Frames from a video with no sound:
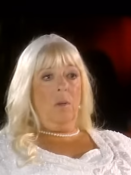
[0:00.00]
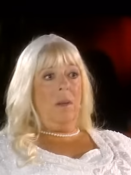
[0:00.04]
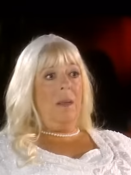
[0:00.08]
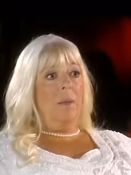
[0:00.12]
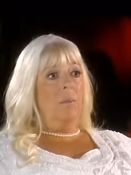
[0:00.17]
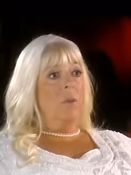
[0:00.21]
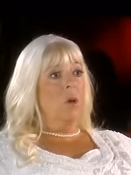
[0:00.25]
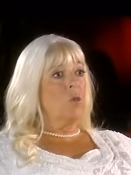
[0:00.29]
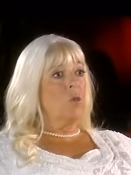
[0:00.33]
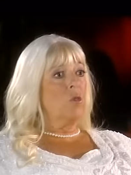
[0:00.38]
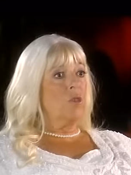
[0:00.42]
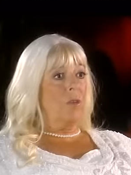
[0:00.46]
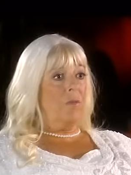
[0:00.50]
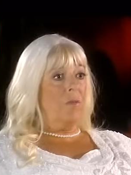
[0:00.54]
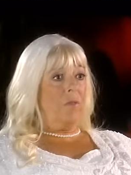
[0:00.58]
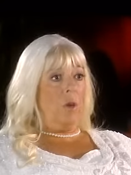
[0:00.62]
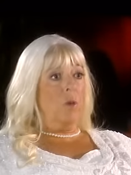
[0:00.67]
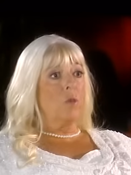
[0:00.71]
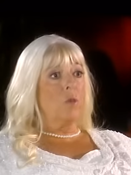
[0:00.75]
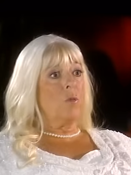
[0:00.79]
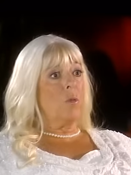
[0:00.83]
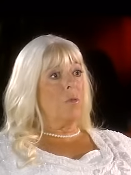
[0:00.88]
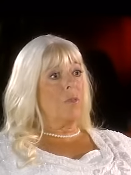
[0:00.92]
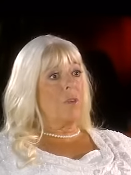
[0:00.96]
absolutely, most of
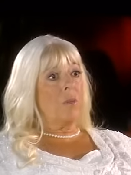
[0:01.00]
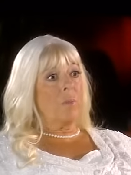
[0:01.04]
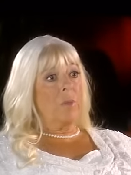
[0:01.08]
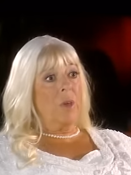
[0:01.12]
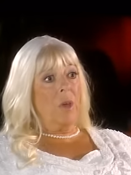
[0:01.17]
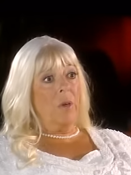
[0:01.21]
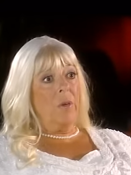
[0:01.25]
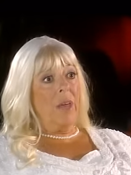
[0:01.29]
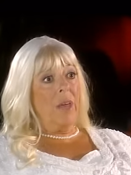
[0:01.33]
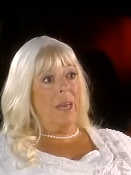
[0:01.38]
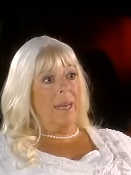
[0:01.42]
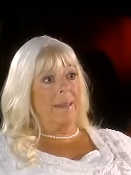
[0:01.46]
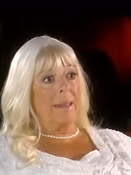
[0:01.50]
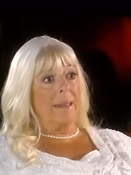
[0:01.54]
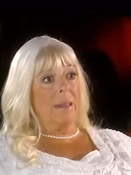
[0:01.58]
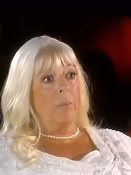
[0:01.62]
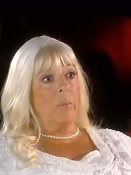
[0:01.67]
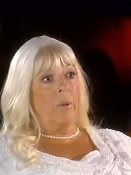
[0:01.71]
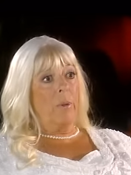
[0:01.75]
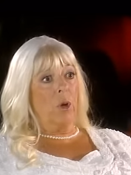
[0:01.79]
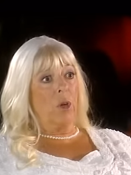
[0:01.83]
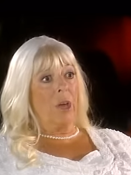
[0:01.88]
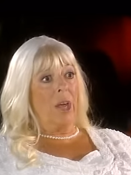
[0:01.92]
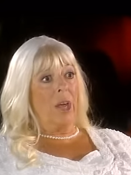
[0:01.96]
those were from you, you little